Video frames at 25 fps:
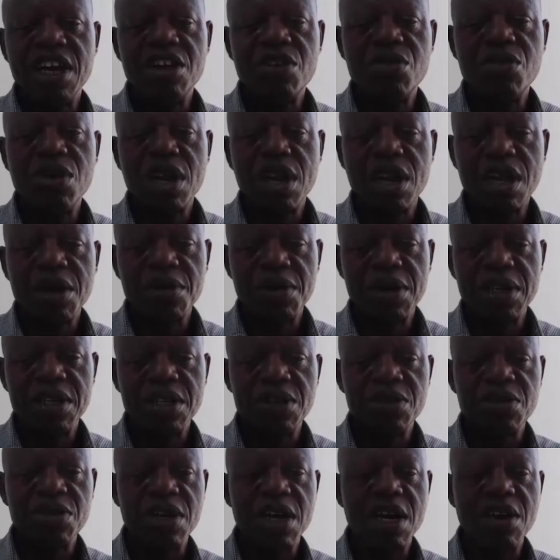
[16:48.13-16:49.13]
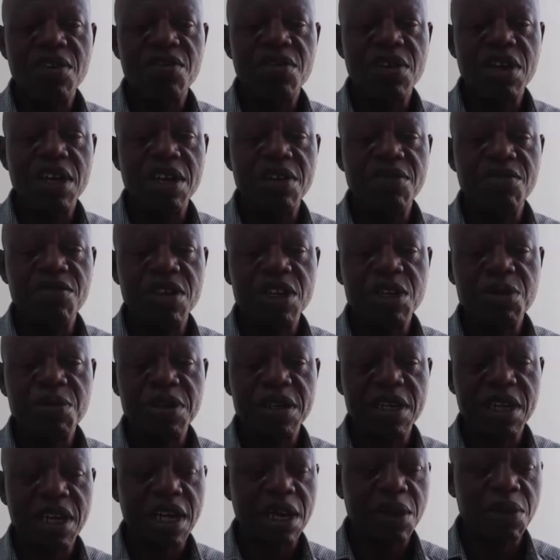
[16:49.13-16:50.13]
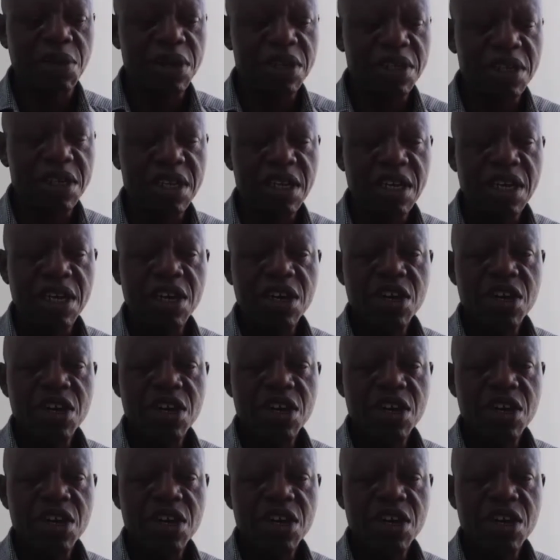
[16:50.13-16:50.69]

the annual allowance. We have the investment allowance.